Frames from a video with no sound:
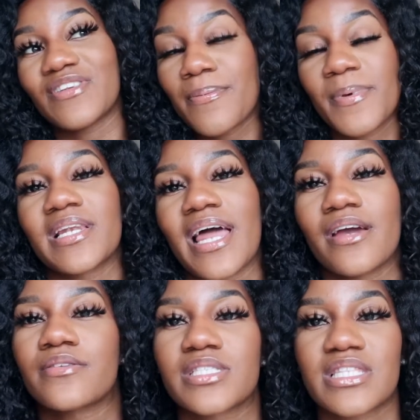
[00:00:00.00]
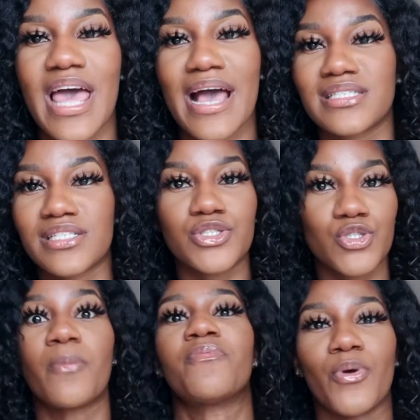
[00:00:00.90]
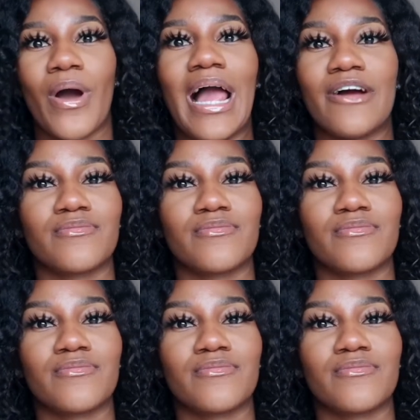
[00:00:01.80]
lipid layer is there to stop your hair